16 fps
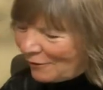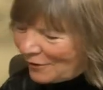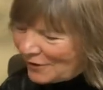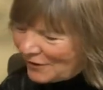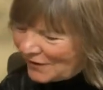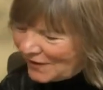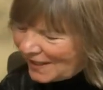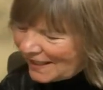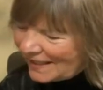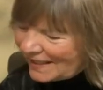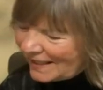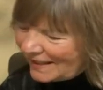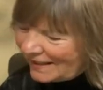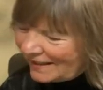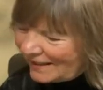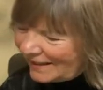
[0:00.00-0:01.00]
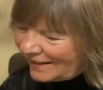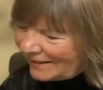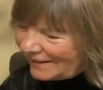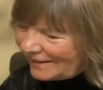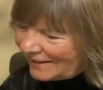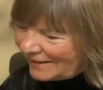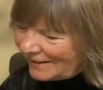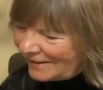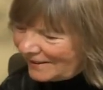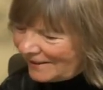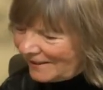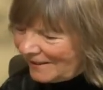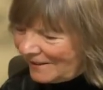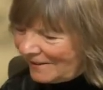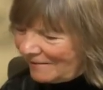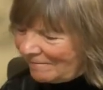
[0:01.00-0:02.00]
for the season. And
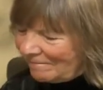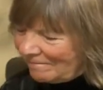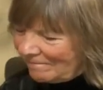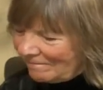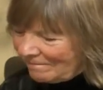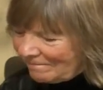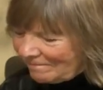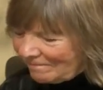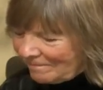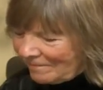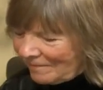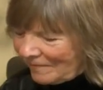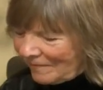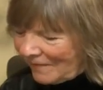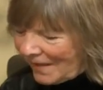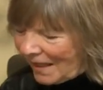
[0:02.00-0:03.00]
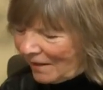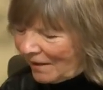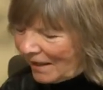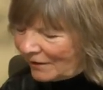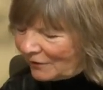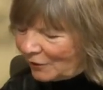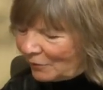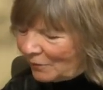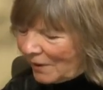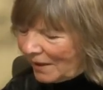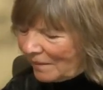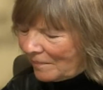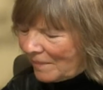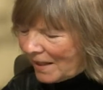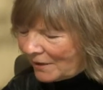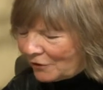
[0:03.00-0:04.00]
um, I, I, do want
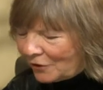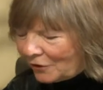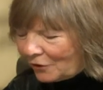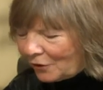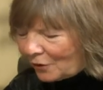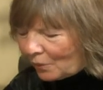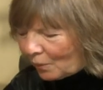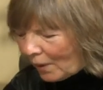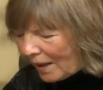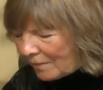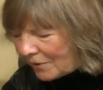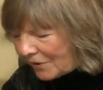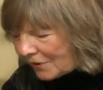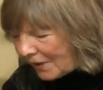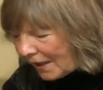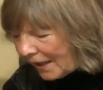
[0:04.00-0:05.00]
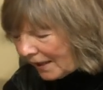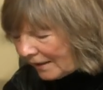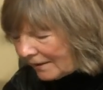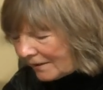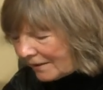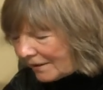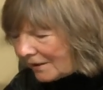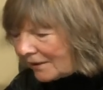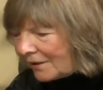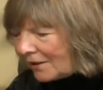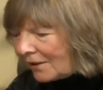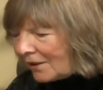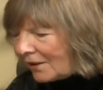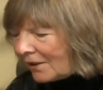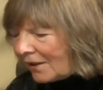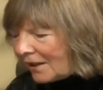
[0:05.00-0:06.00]
to mention your website.
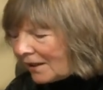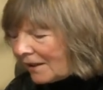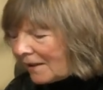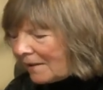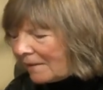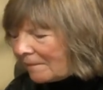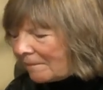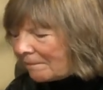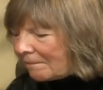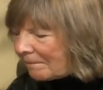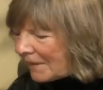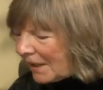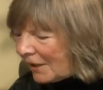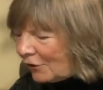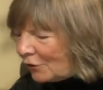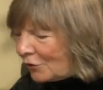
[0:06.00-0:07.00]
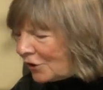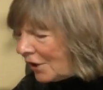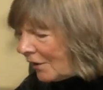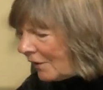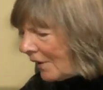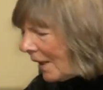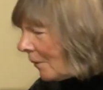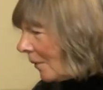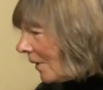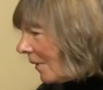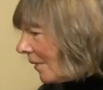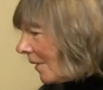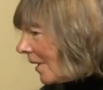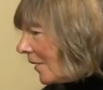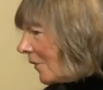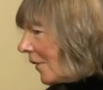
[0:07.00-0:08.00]
Um, can you share that
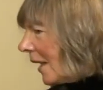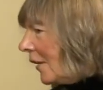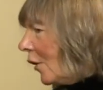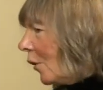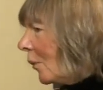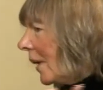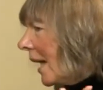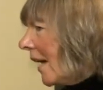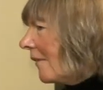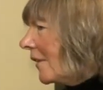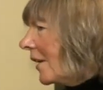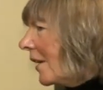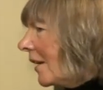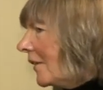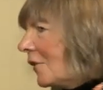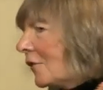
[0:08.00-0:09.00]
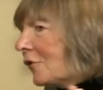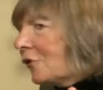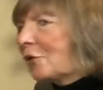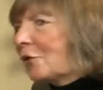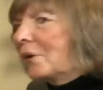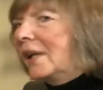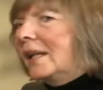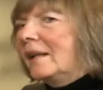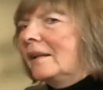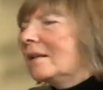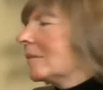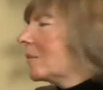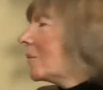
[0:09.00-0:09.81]
with us? I know we have it on the screen,